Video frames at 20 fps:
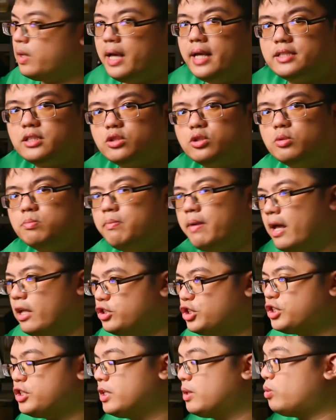as to
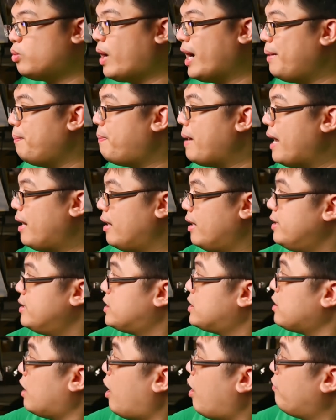match the white
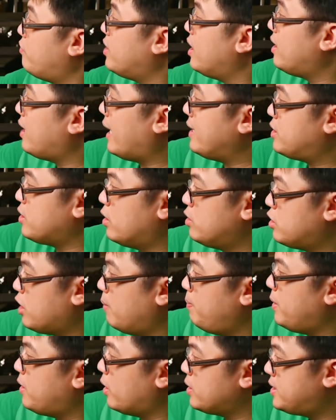balance of the lights on
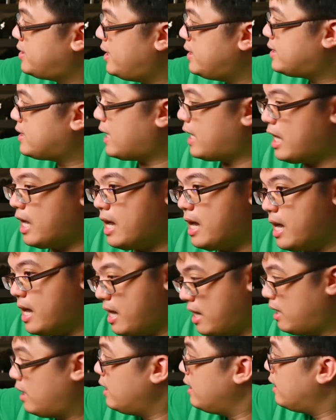top, because these
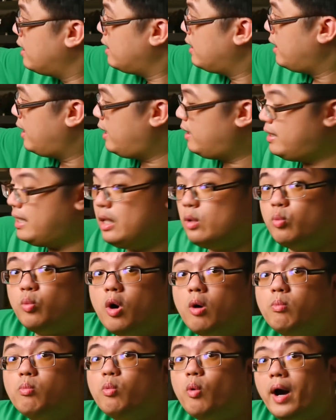are indeed
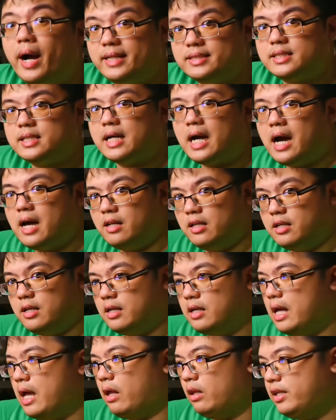warm white
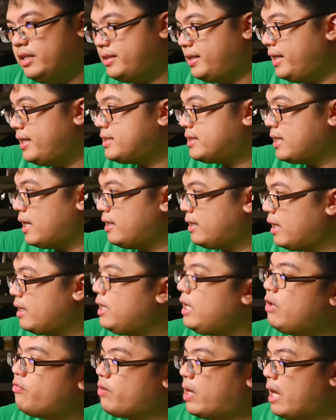color LEDs. And then
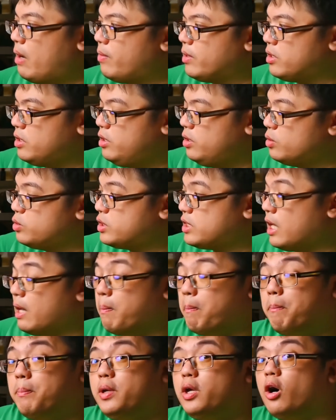if I were to use a
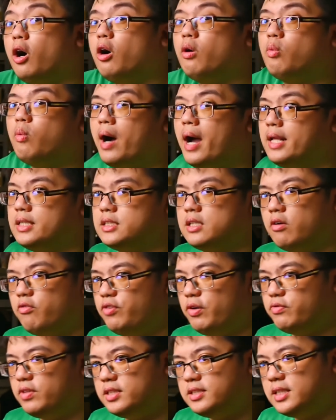pure white
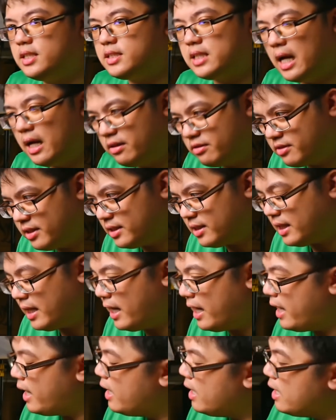
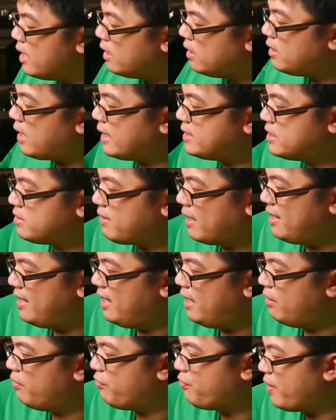5600K light right
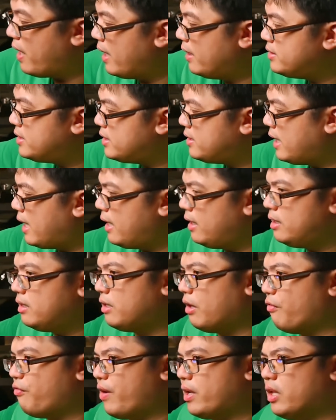in front, then
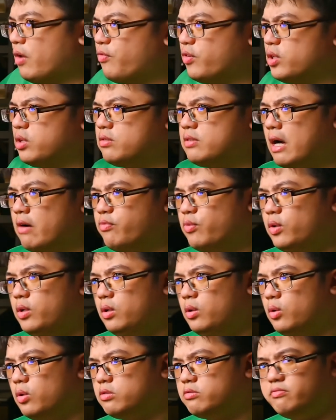the final photograph would
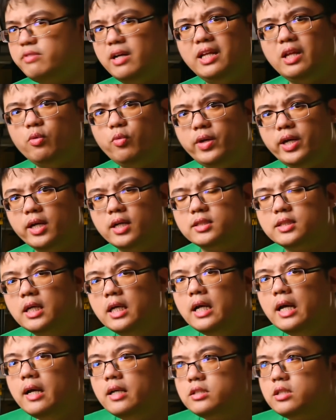look really weird.
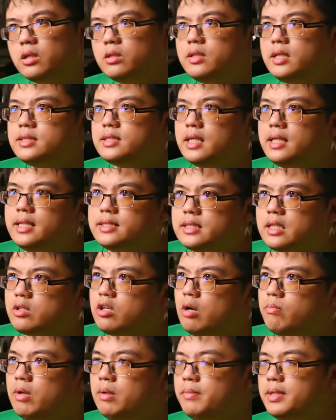So this is a
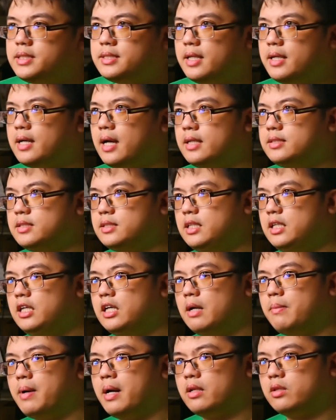common mistake I see
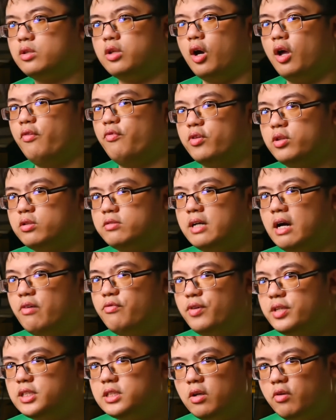among toy
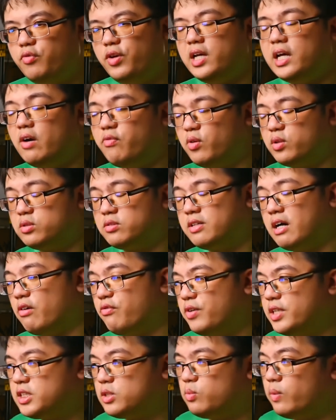photographers, figure
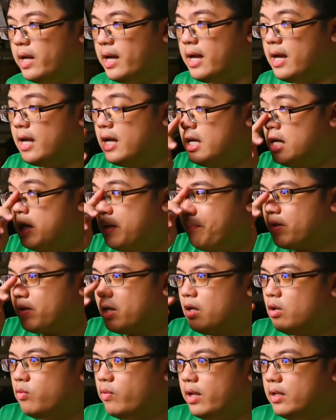photographers, where
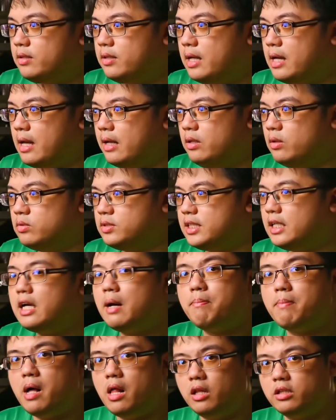when they are using a
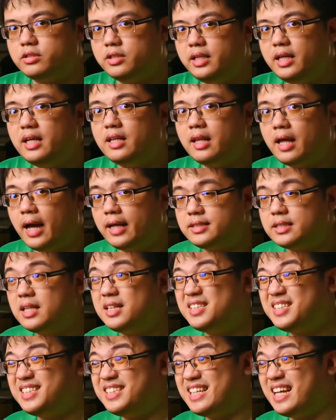multi-light
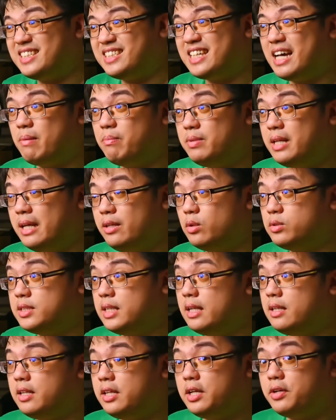setup, they're
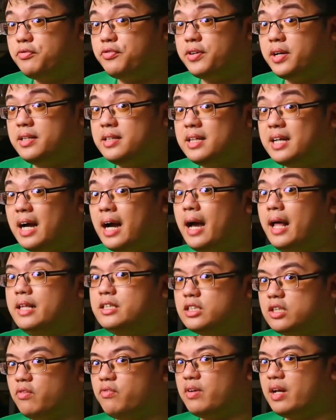using different
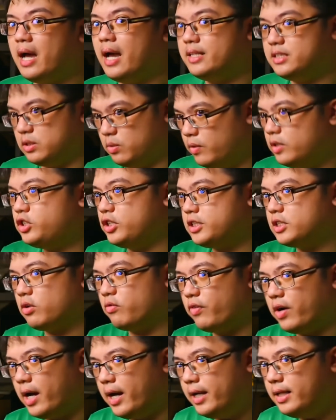kinds of light, which is
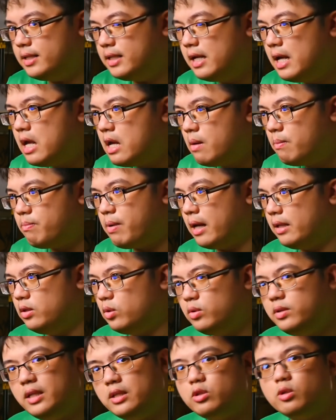fine, but
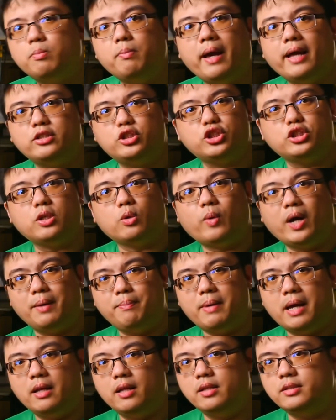you need to match the white
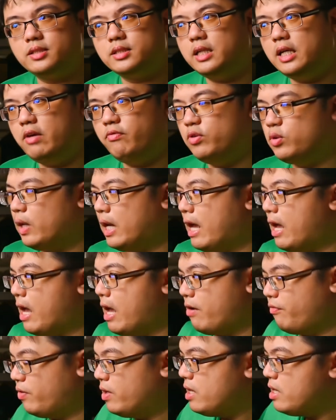balance. If you
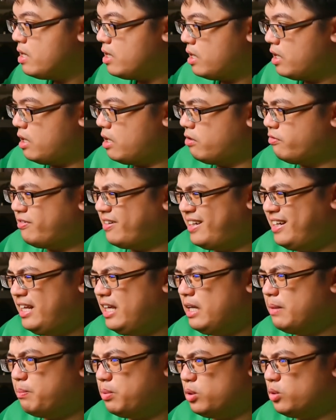have a
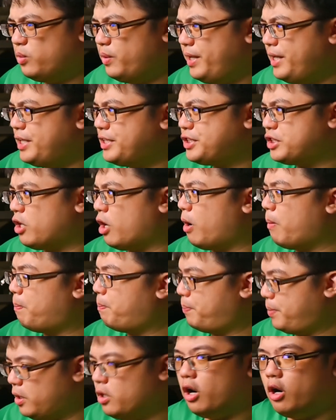really bluish or
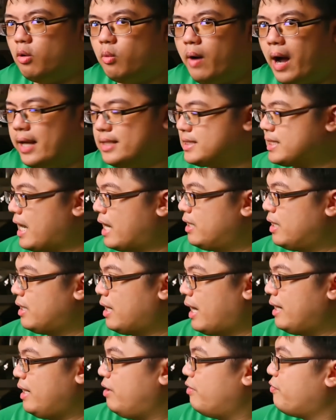pure white color
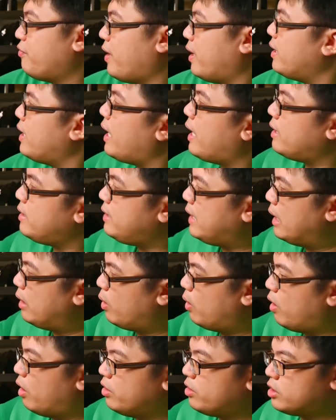light in front and
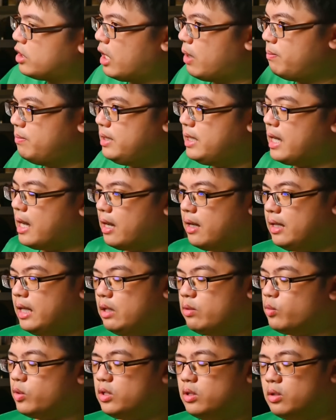yellow on top, yeah,
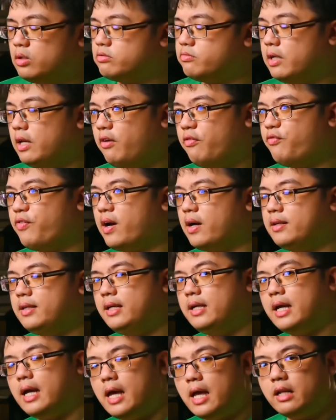it would look really
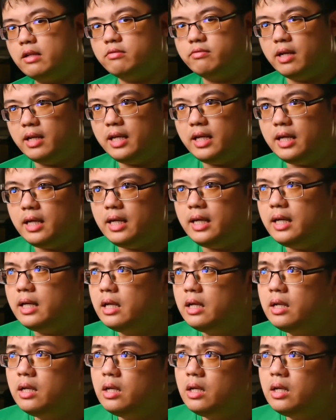funny and really